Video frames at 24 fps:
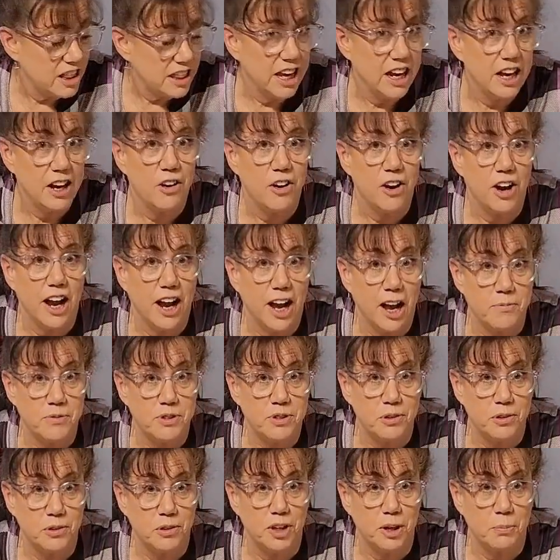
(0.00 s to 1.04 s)
They are
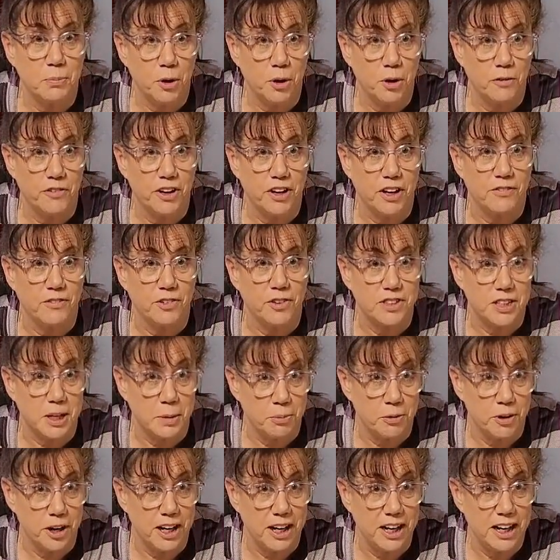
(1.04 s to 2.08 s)
absolutely perfect for
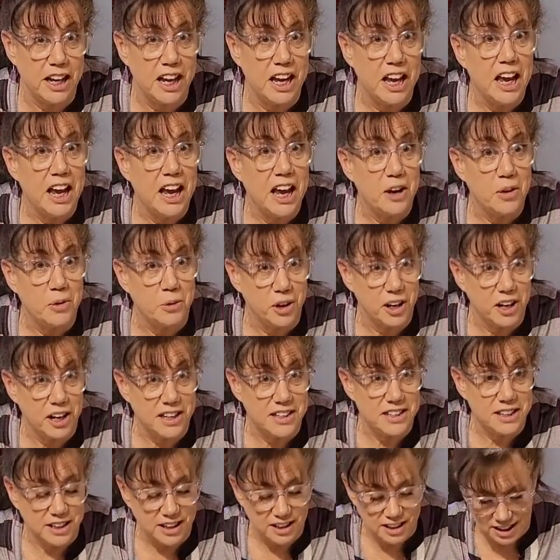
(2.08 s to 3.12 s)
separating and
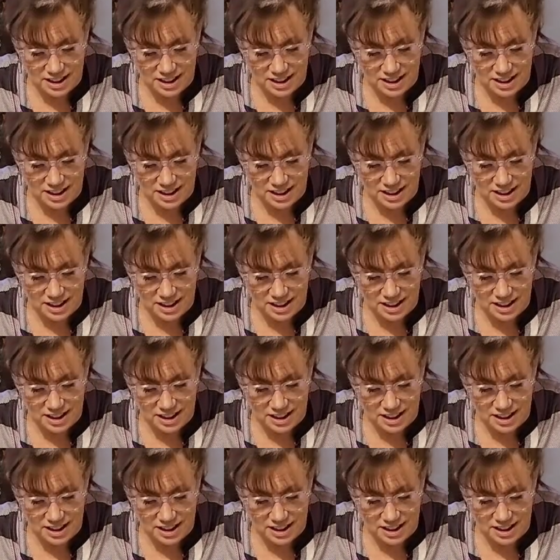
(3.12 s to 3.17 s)
organizing the